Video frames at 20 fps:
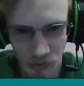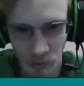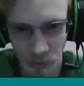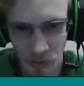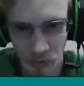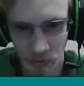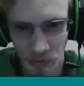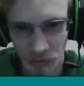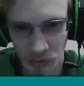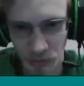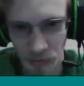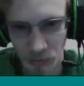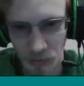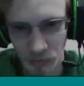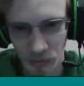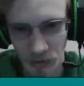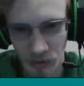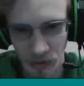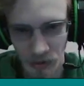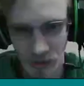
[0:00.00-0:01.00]
I suppose, too.
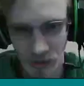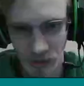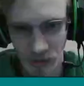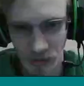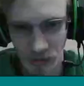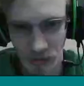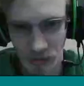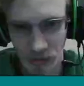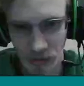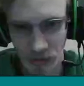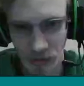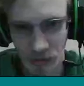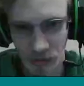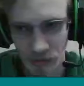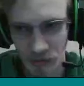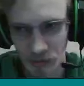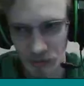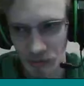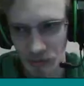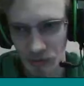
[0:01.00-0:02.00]
And I got this
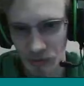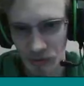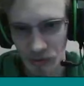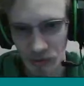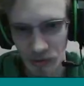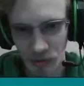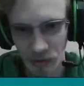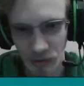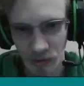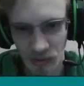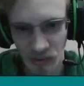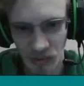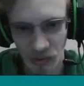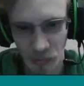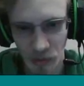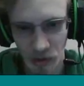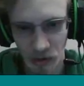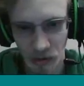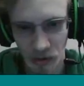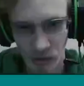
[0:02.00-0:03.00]
nice
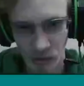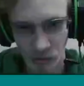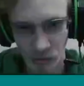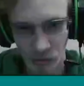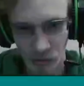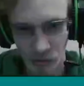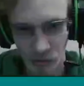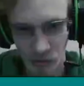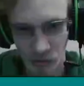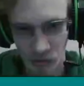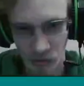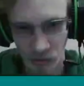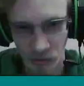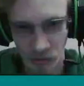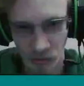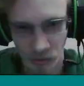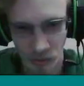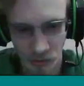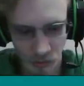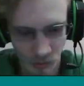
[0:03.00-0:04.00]
spotlight, which is just
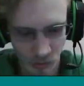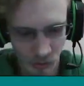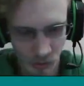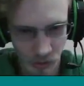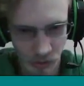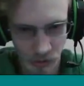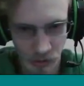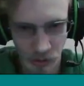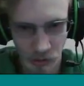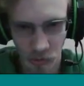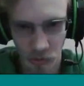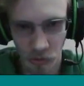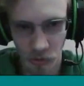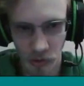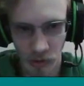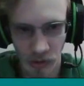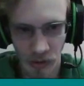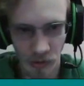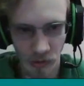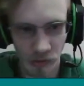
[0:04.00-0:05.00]
a yellow
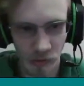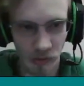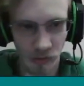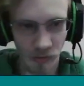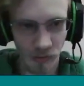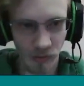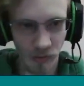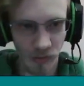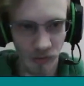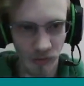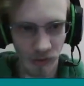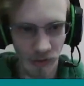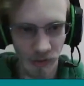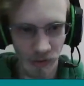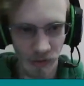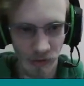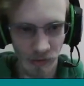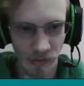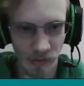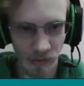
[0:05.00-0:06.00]
triangle that
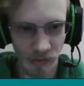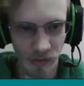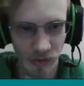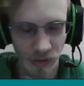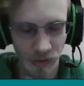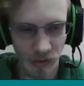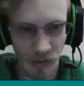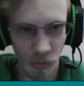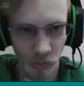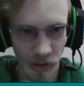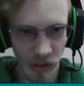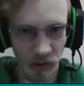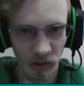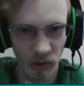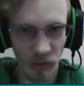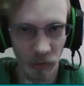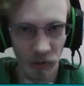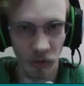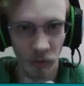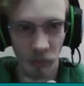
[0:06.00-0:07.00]
has way
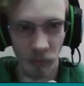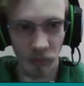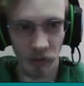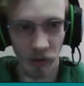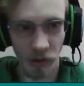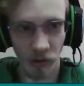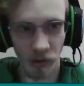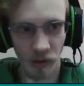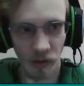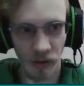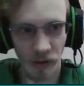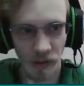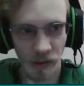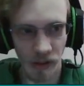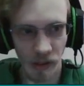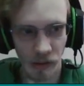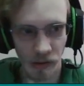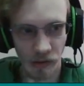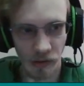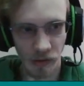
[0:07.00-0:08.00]
too much blur and
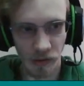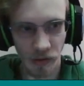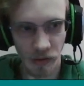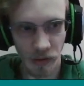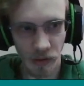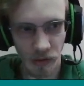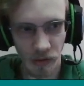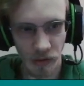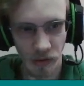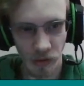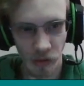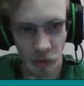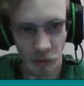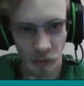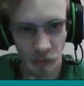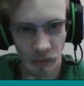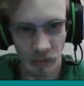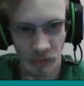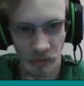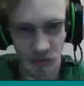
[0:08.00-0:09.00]
kind of low
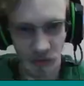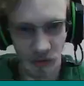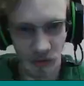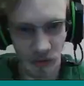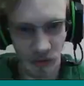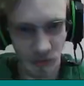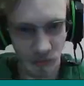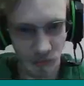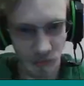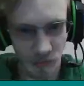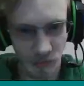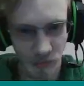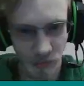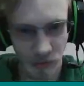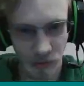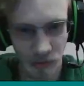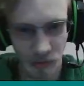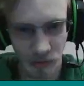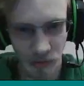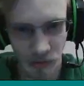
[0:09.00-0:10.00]
opacity.
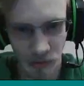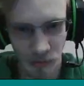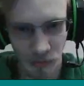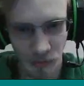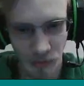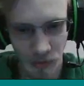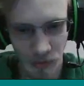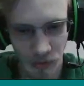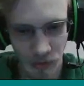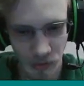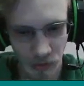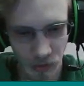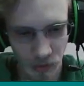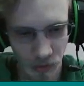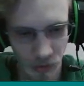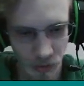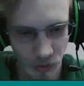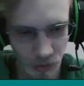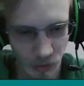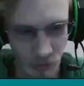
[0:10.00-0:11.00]
So
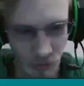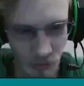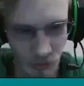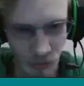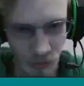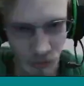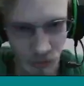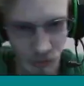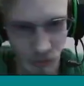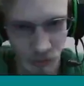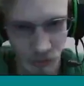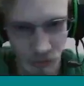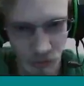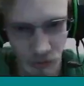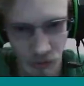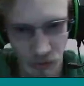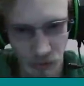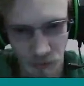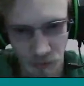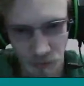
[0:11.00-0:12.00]

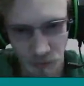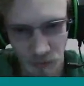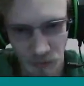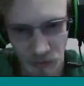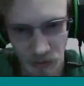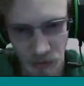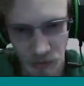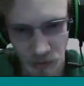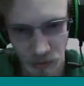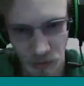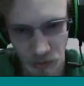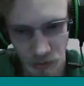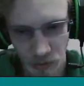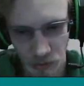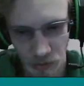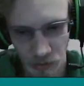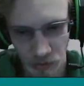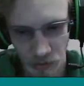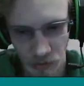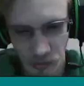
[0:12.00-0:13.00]
there,
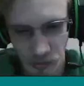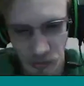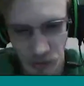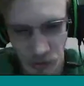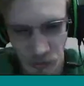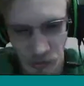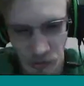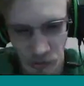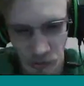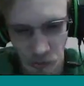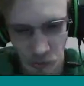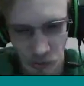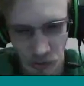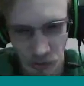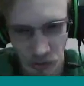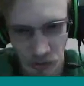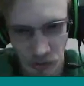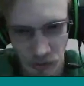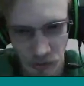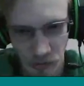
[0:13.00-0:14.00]
and then now we got
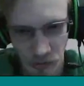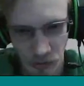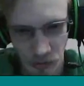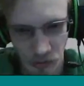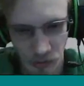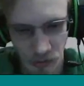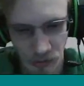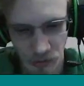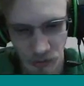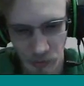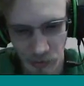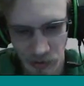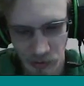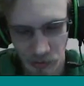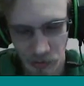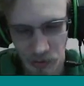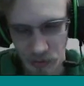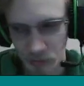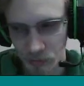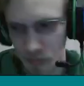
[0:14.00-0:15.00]
Twilight, and then the
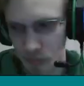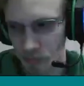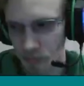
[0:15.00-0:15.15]
background.